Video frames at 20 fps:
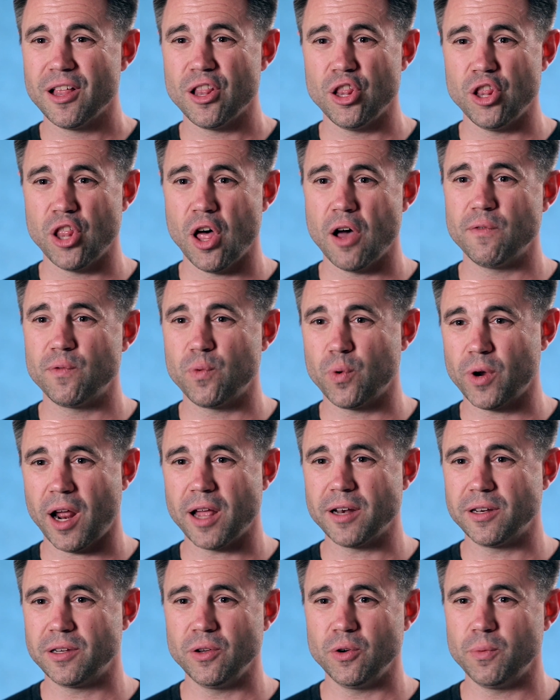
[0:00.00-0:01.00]
love what
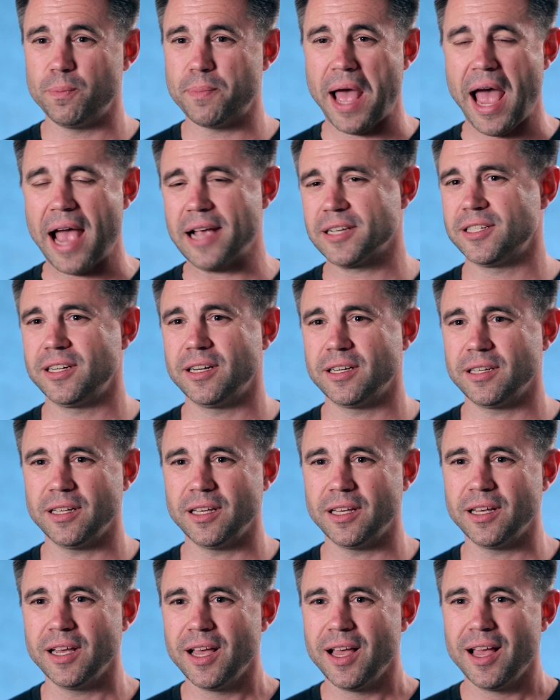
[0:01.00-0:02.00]
I do
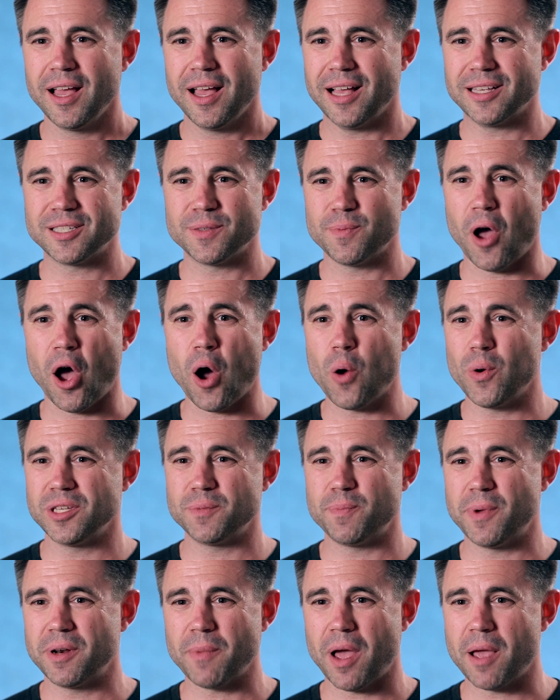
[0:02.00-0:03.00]
passionately. It's
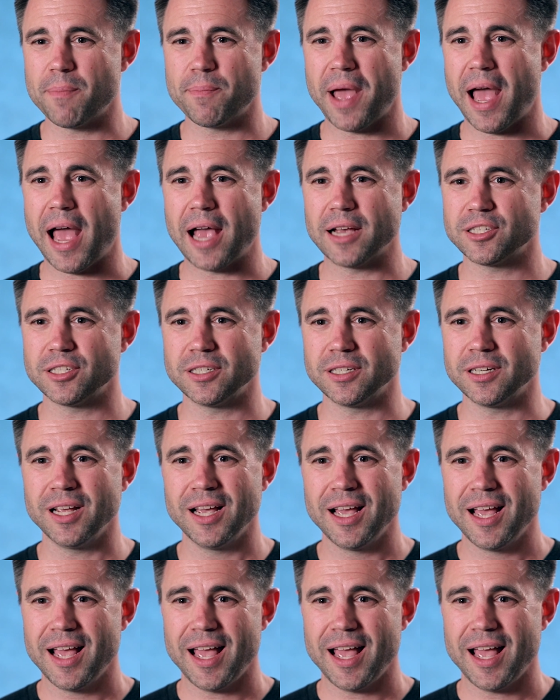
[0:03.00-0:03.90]
always been my passion,